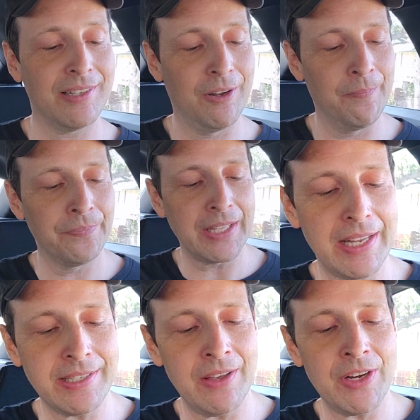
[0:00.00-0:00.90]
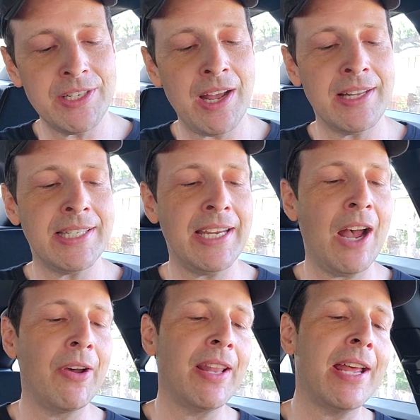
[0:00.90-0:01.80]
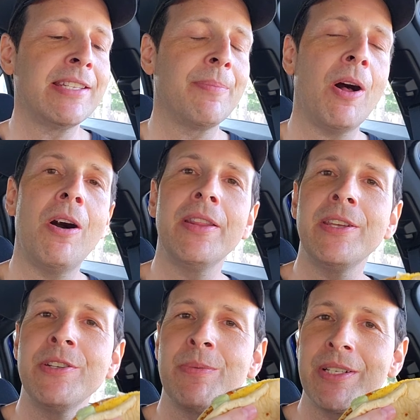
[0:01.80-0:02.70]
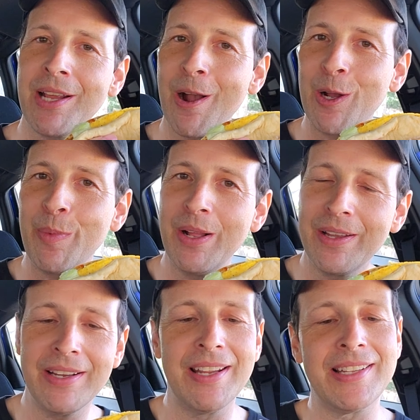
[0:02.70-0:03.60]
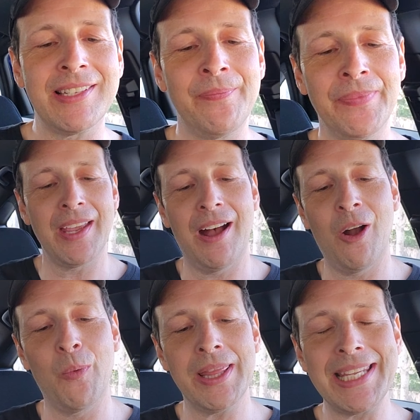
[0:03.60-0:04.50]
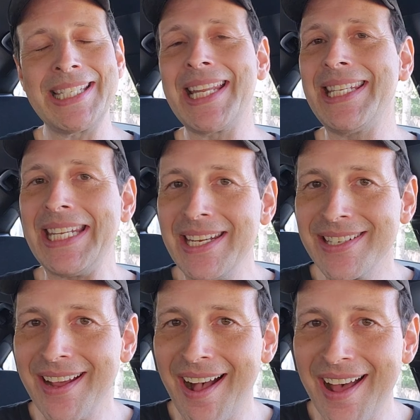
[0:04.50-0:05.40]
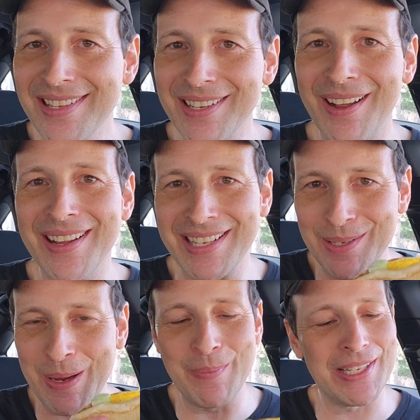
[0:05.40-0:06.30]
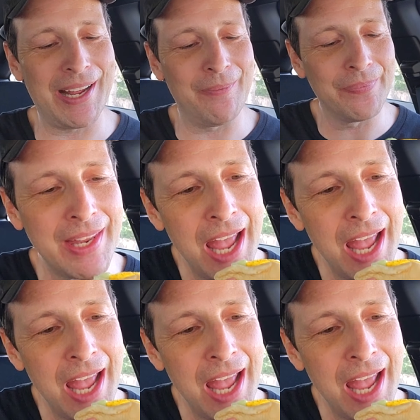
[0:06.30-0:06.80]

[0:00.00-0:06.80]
So let's give it a shot and see how it lights up all the usual Taco Bell goodness with this Disha hot sauce. Let's peep this out.